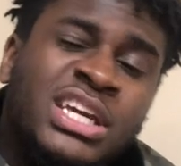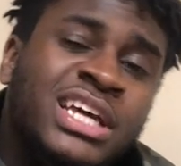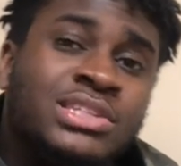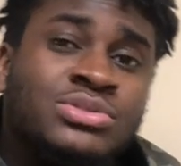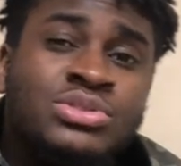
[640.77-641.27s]

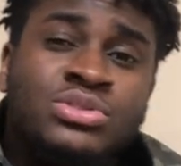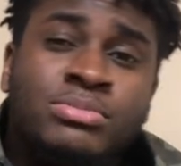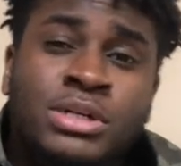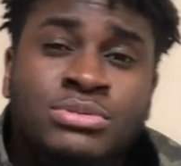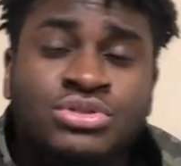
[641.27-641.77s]
and like you see on the
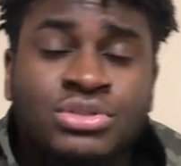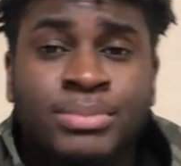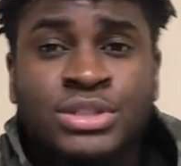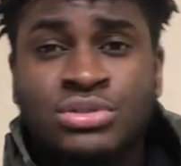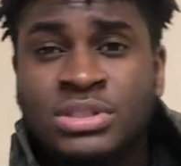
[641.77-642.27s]
bottom of the screen,
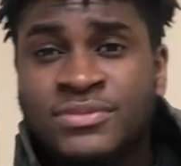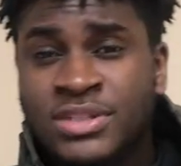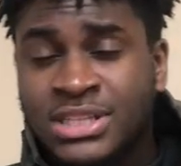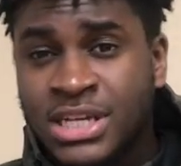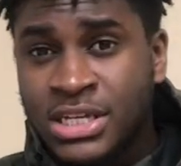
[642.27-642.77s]
make sure you leave a
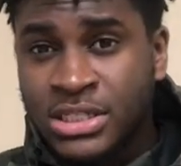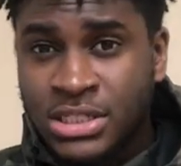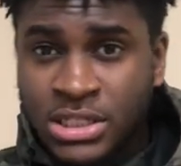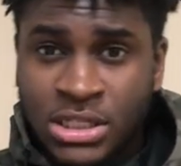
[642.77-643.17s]
like.